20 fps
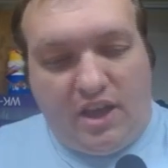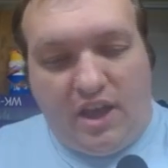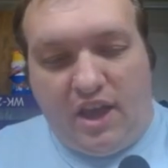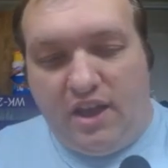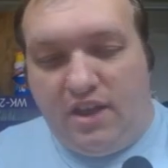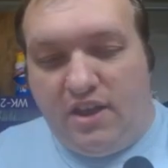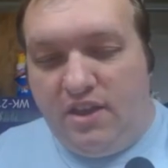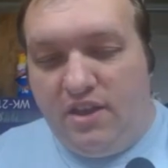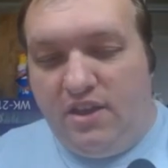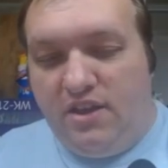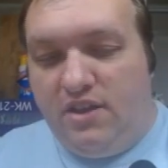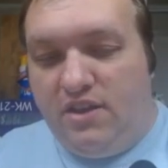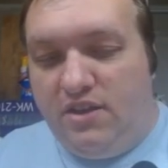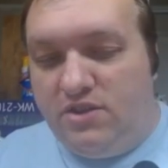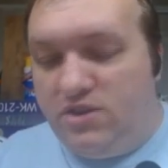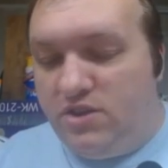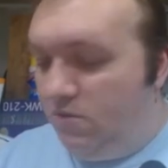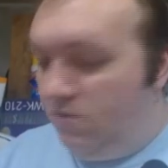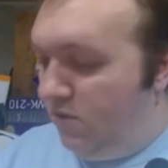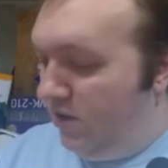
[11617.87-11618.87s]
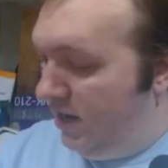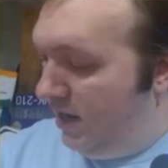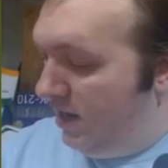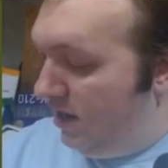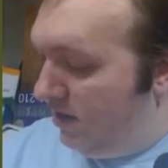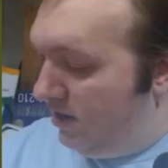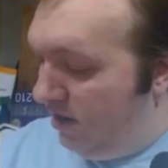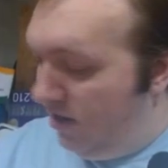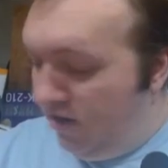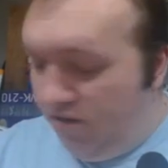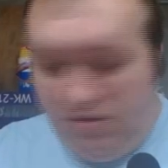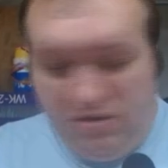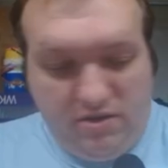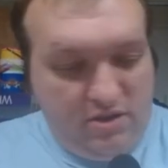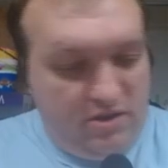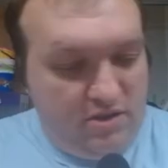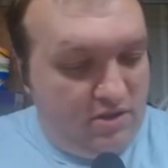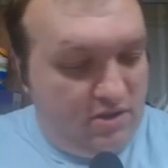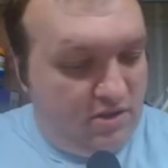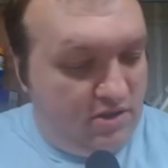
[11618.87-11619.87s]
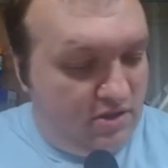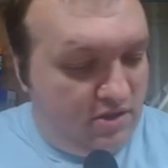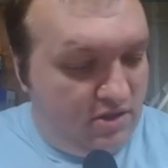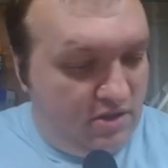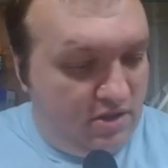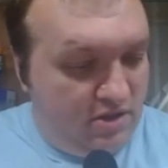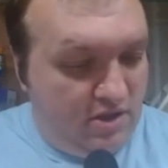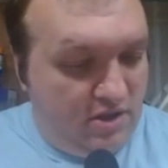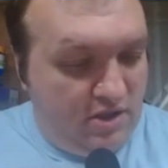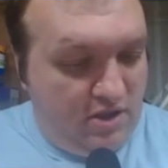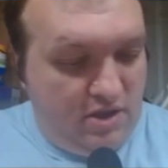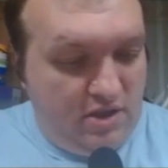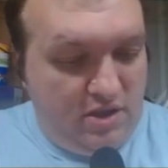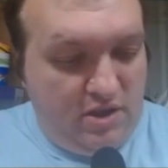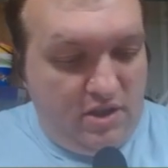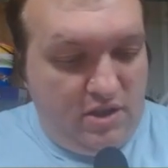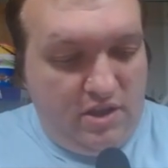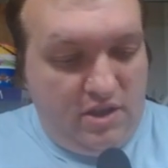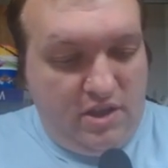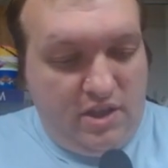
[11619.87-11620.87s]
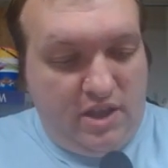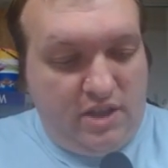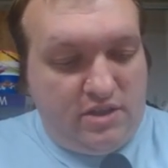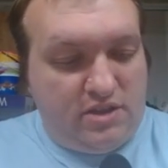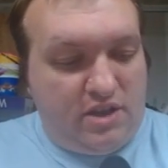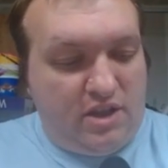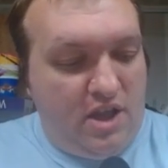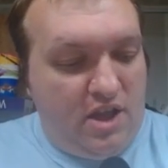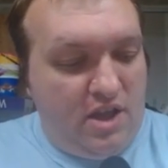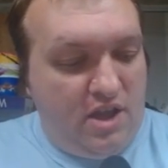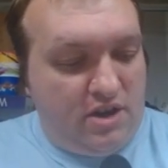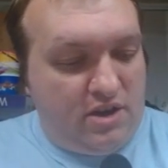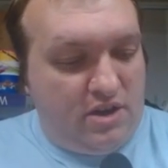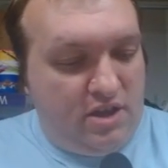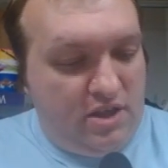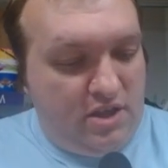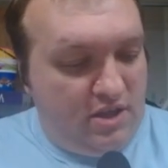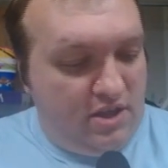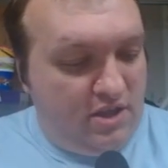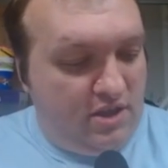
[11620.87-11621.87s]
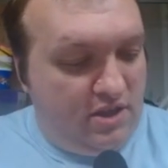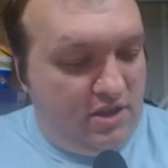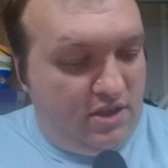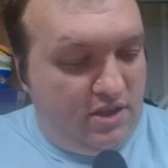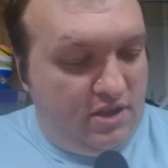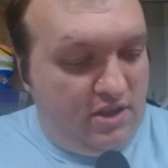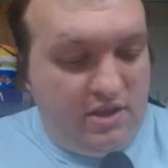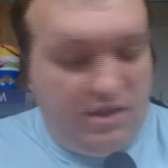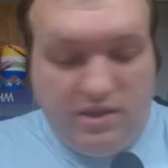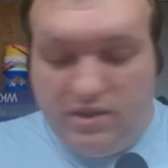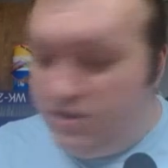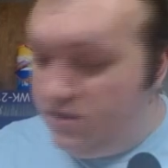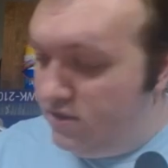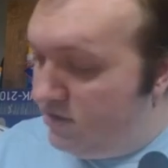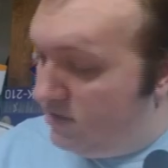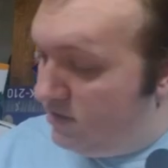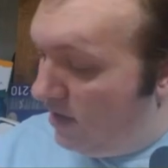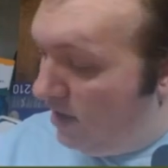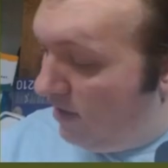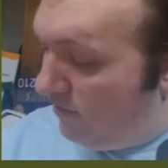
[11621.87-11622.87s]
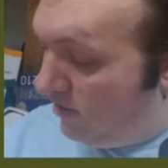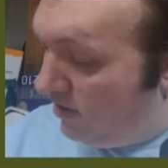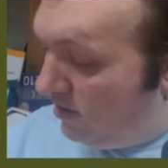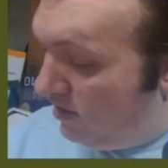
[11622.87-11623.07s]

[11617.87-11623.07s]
Okay. So 1 hit on you. That's cocked. 7.